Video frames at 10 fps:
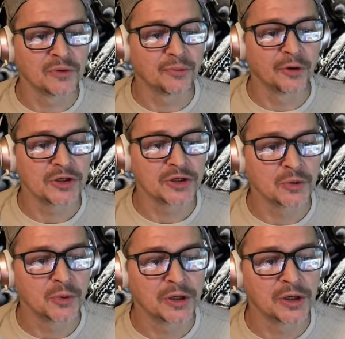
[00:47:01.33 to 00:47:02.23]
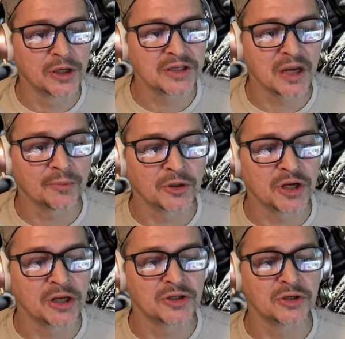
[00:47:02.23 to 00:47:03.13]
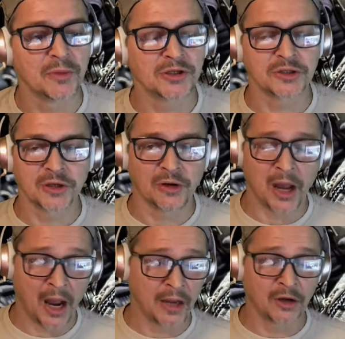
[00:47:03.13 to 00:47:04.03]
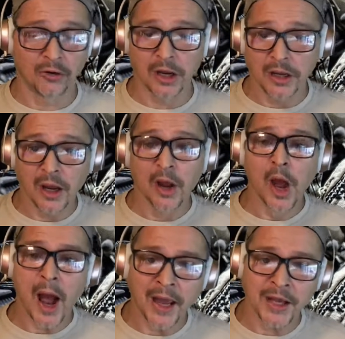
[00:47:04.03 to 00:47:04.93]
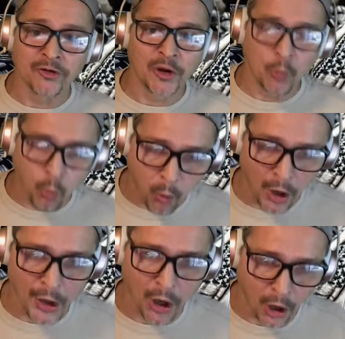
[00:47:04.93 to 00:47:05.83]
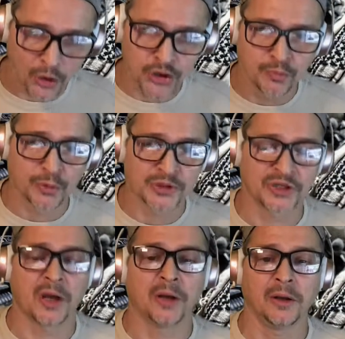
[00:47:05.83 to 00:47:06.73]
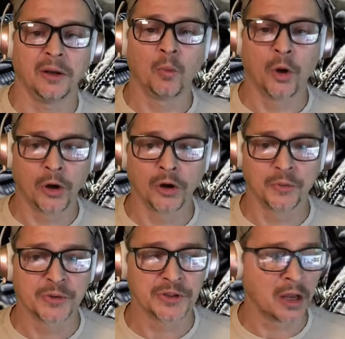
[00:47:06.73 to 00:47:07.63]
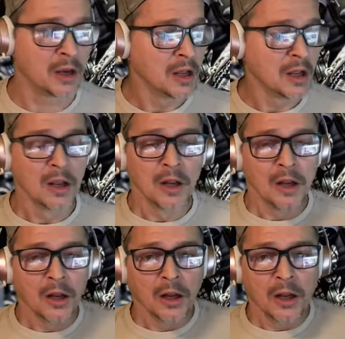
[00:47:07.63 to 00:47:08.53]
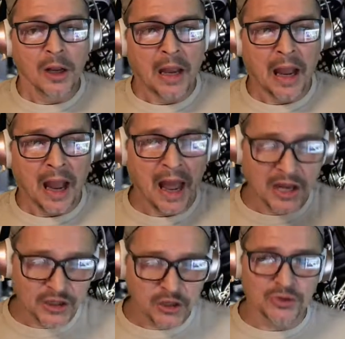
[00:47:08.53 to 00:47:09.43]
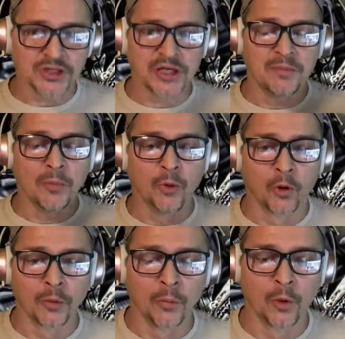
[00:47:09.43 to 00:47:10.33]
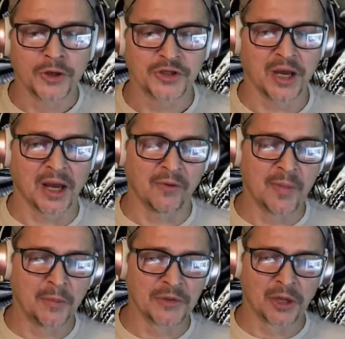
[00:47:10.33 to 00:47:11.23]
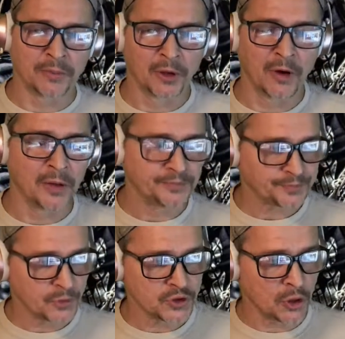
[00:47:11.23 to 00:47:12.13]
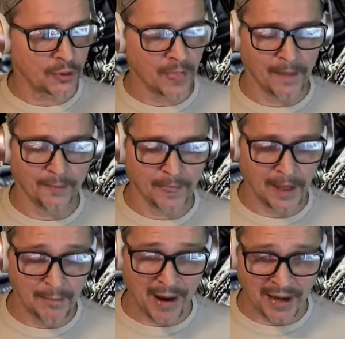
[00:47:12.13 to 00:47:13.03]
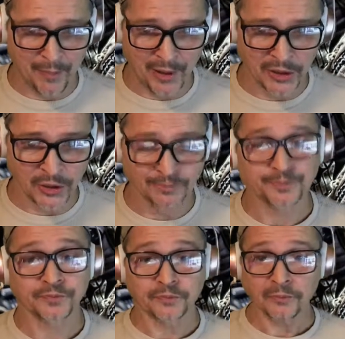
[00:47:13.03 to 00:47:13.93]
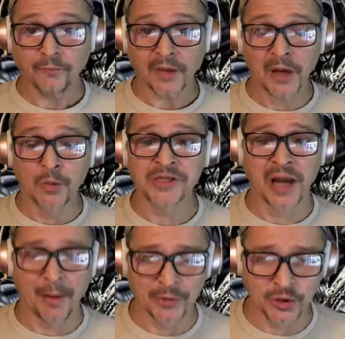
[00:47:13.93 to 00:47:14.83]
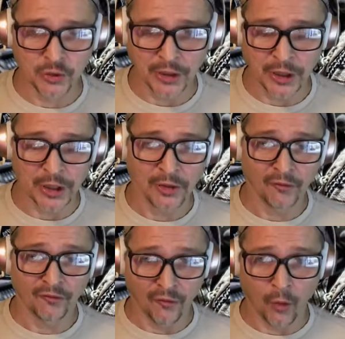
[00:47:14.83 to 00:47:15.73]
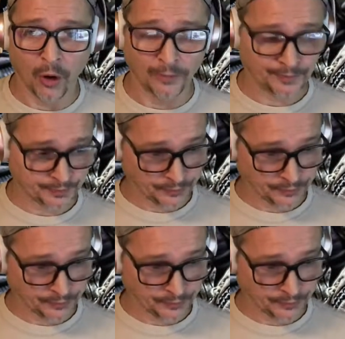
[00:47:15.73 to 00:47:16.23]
from the British so that we could accept the change of domestic tyranny. I agree. I agree 100%. 100%. As you see more and more, so you got to remember something, all right? So, in my opinion, it was an opportunity for